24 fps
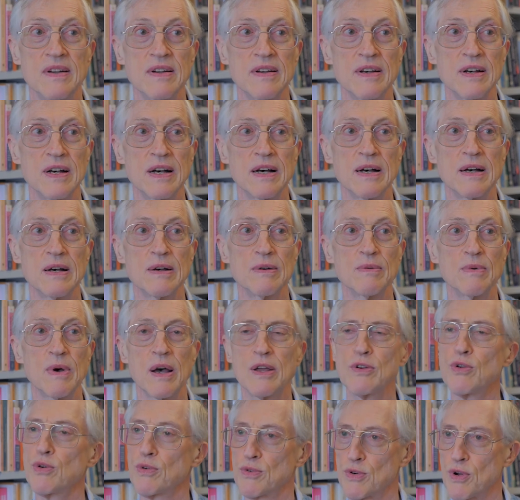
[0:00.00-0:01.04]

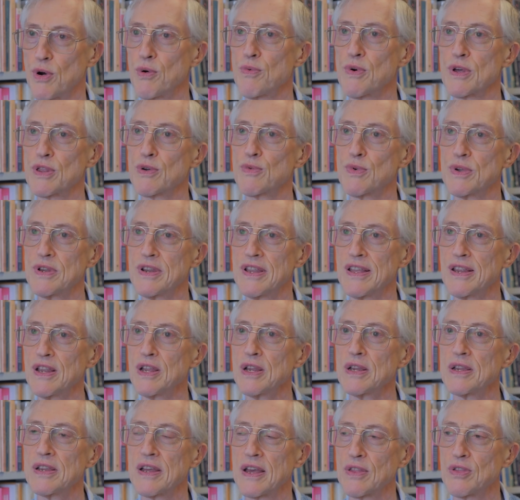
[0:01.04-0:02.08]
I don't know whether we need
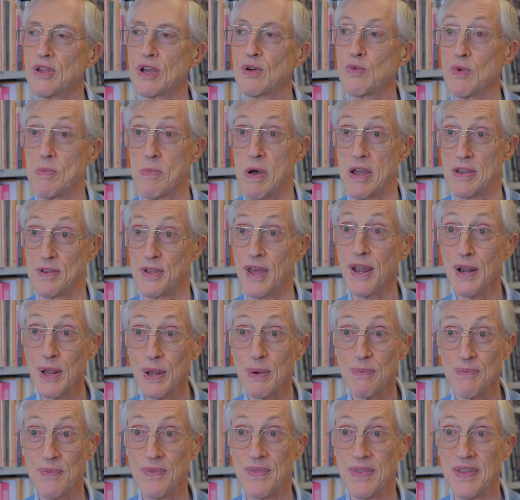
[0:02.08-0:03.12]
it. I think we might get
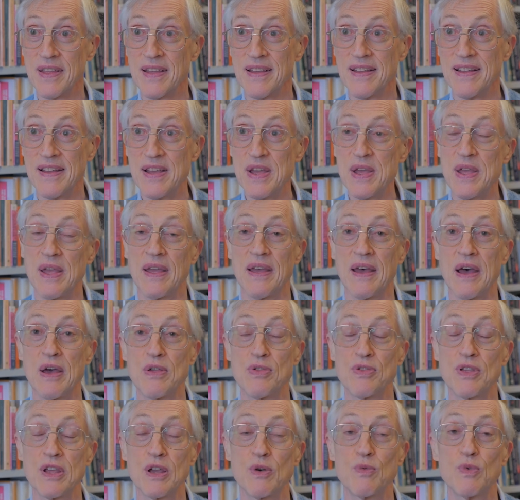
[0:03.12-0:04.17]
it. I
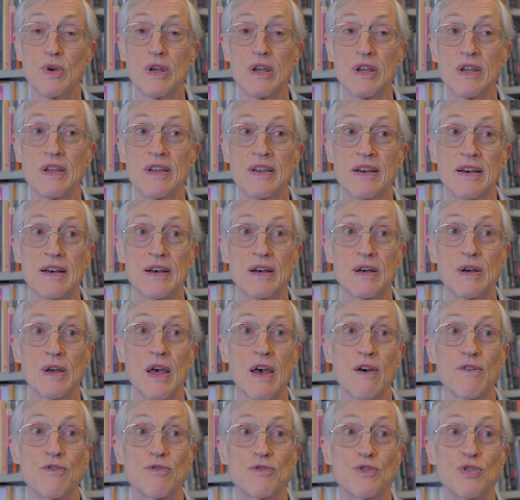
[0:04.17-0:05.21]
think we
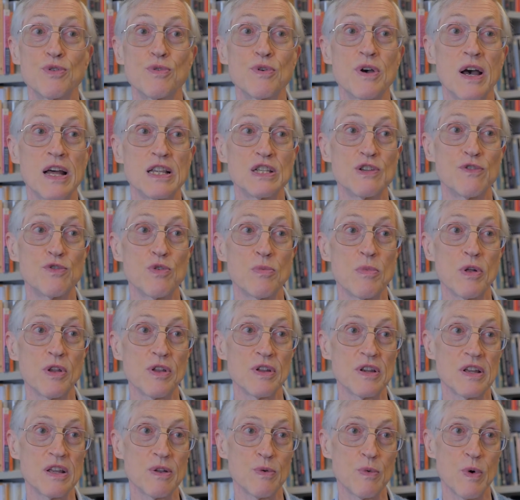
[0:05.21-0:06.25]
have two kinds of
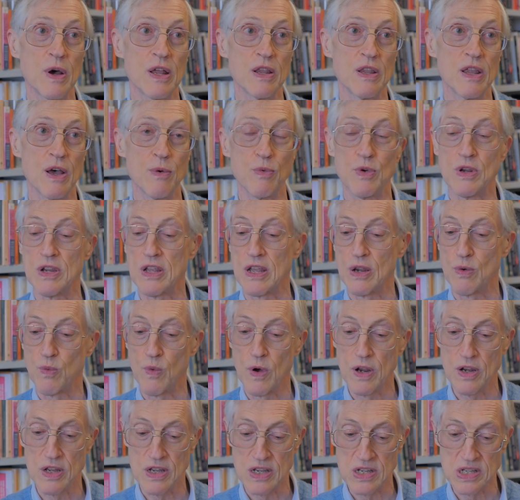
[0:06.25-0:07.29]
humility that we need.
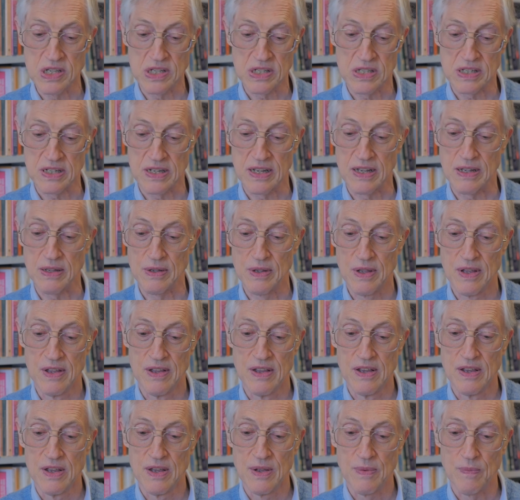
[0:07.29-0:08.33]
One is that
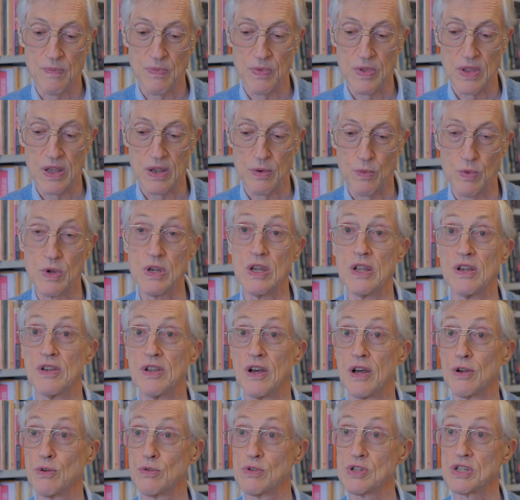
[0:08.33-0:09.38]
we need
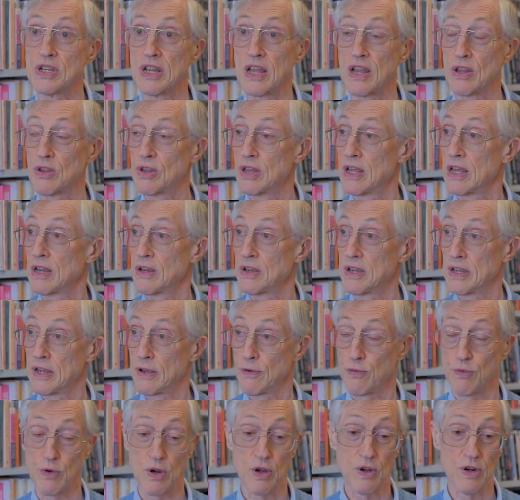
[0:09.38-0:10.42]
to understand that
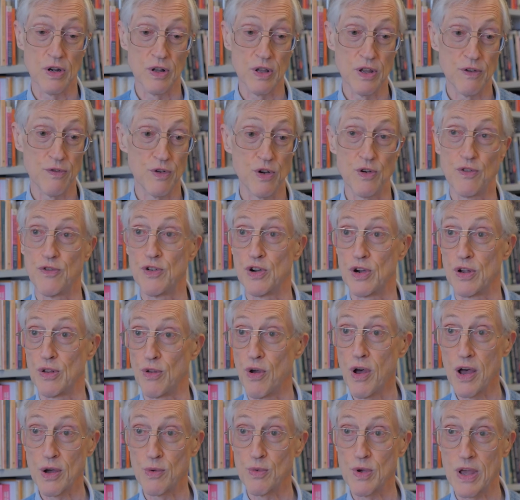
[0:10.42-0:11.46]
if we're going to live here very
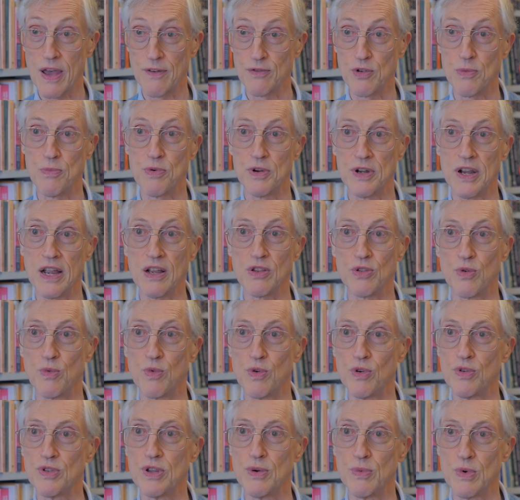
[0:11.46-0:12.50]
long, we have to protect the
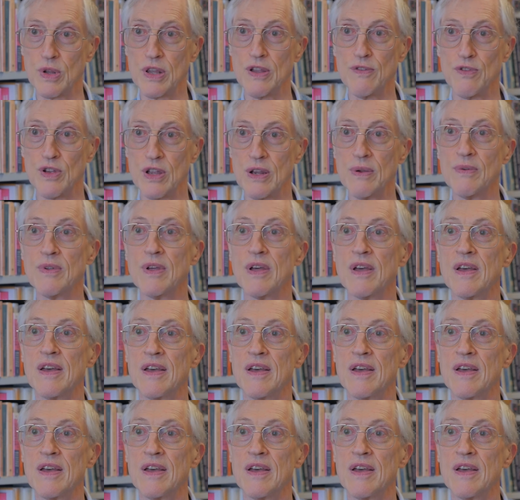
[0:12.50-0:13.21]
world that we live in.